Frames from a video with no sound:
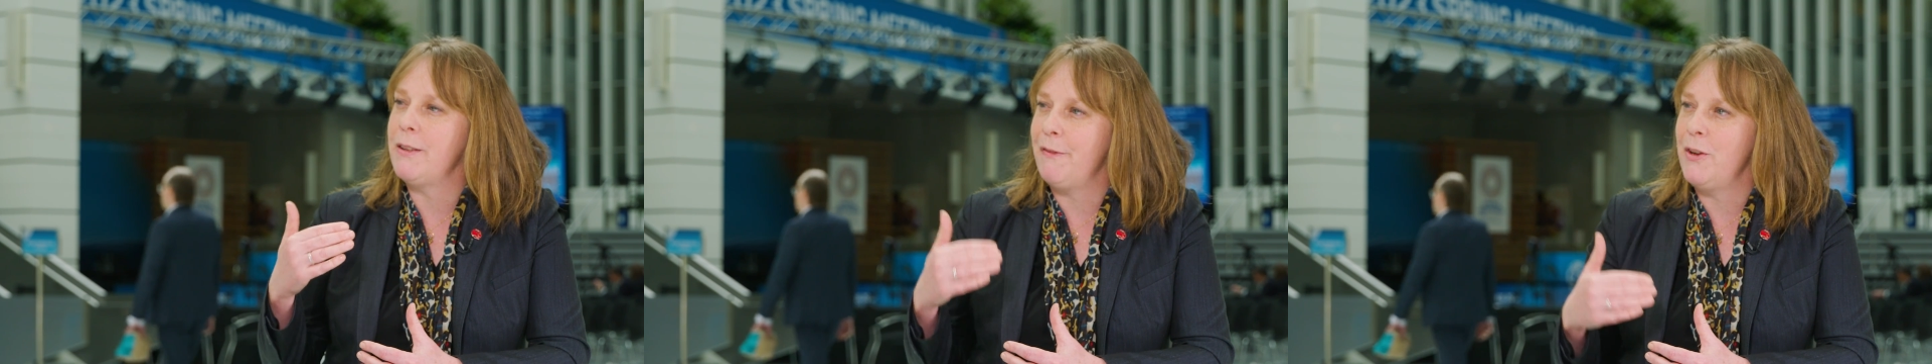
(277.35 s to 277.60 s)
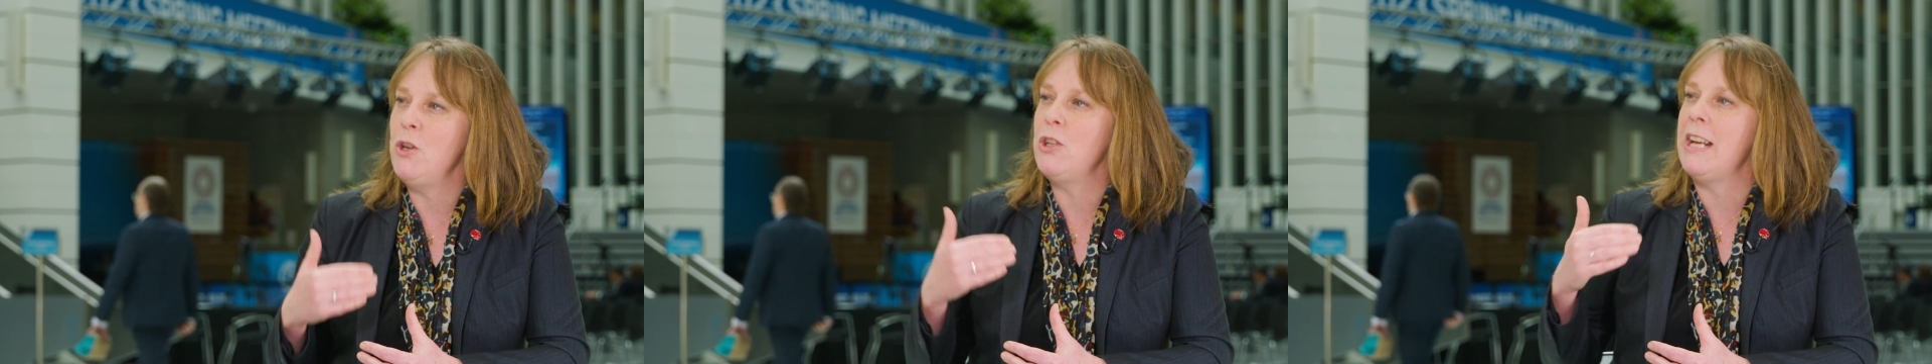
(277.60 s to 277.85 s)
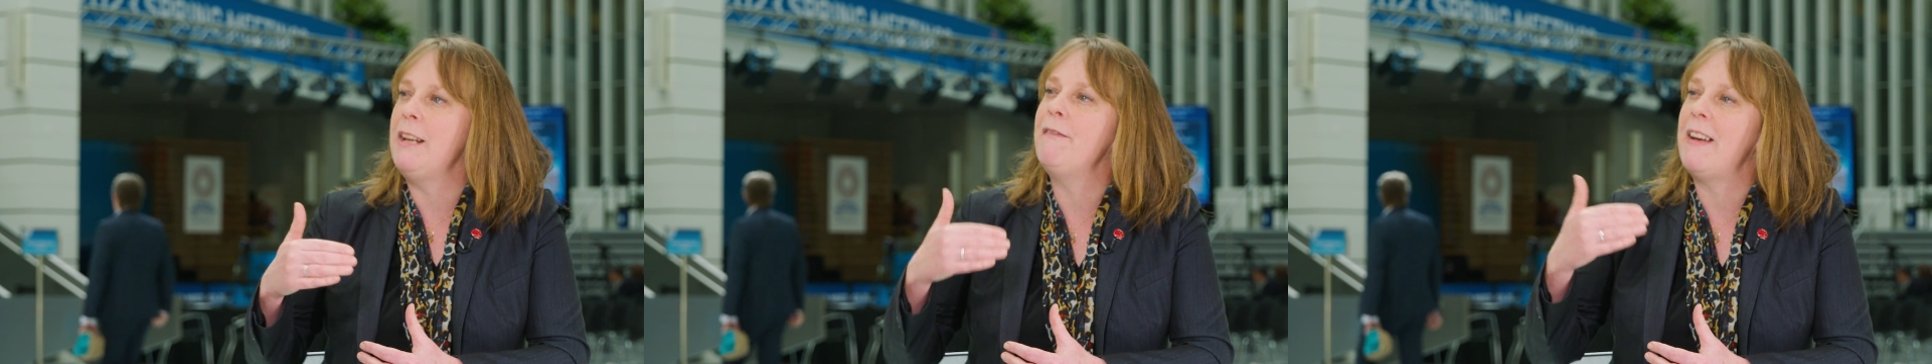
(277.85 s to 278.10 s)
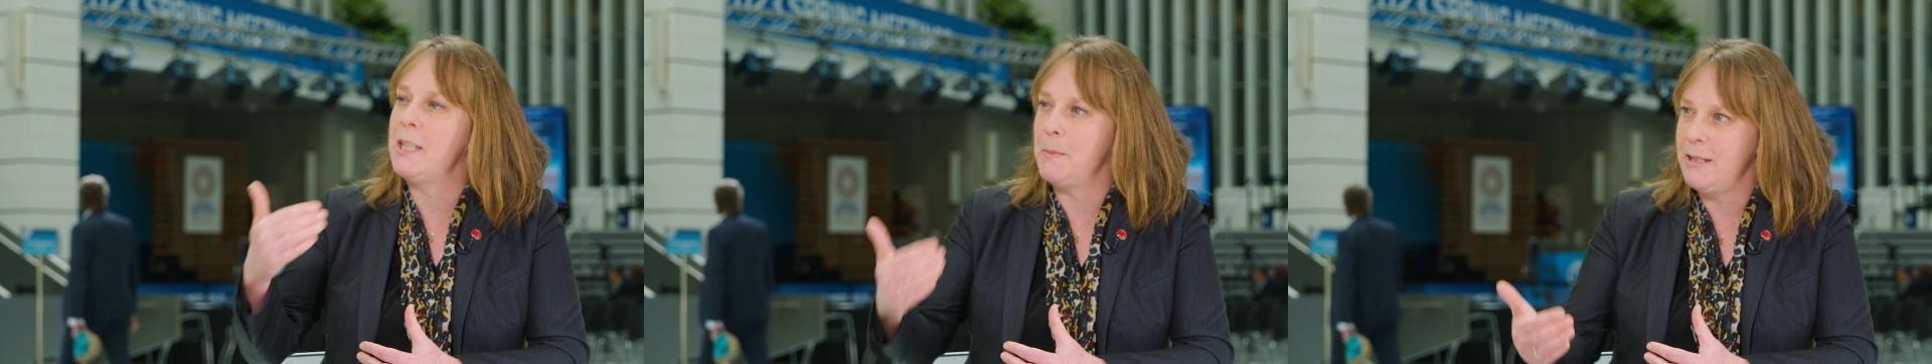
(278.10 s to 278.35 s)
the future
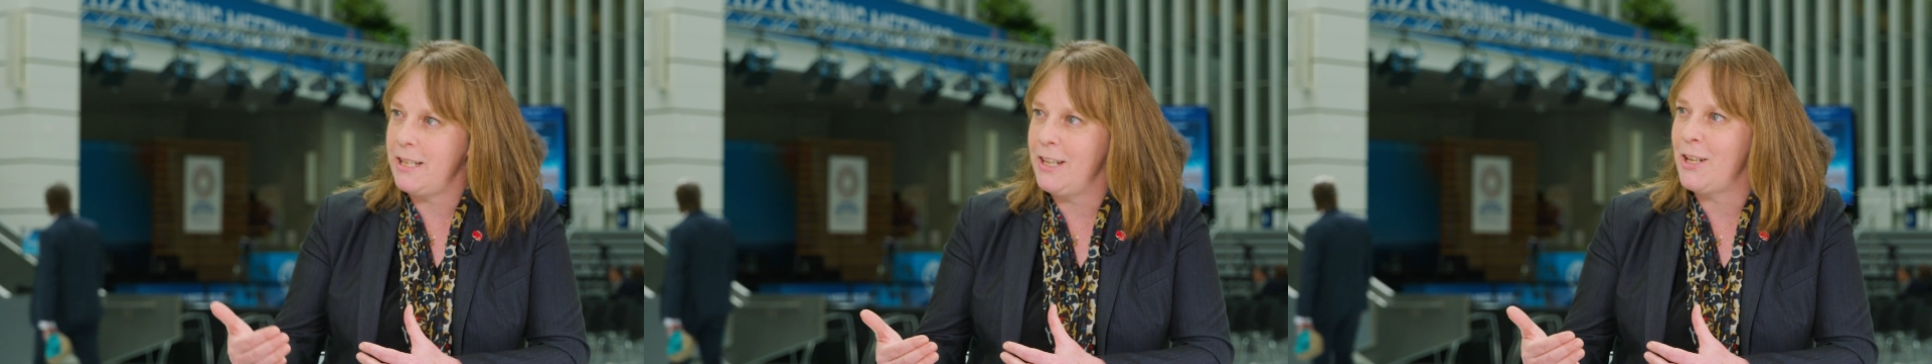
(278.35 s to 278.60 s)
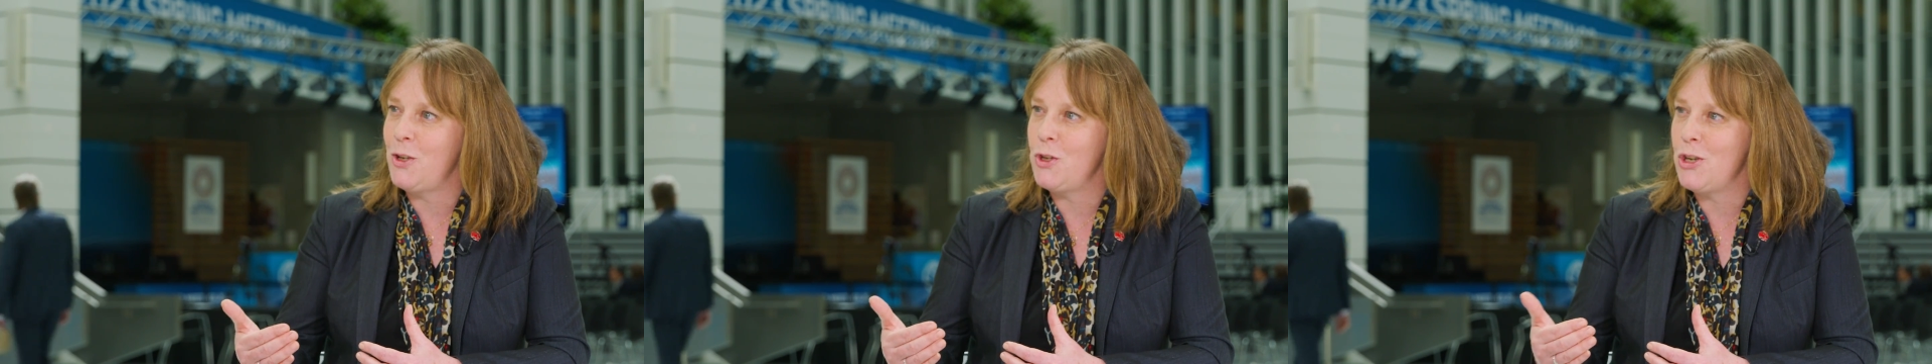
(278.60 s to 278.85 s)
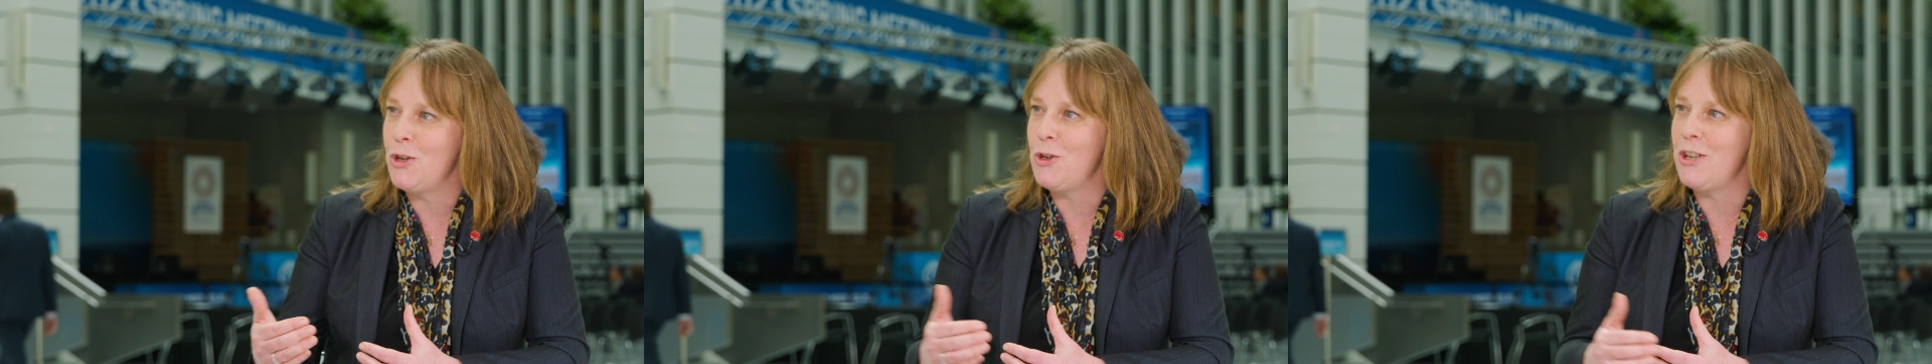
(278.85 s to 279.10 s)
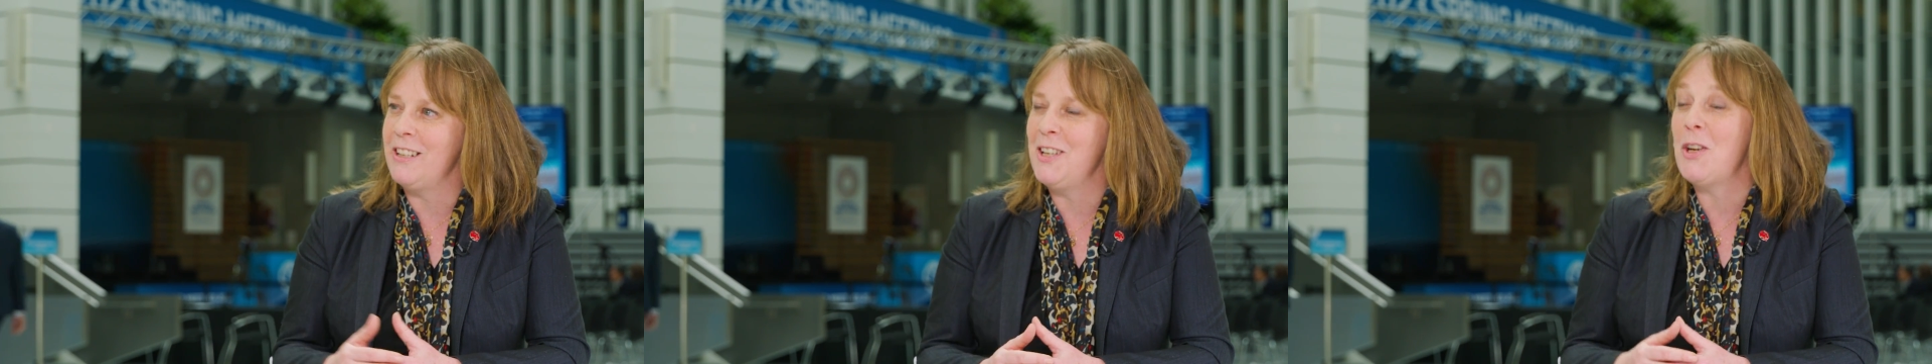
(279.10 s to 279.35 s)
investment in those children.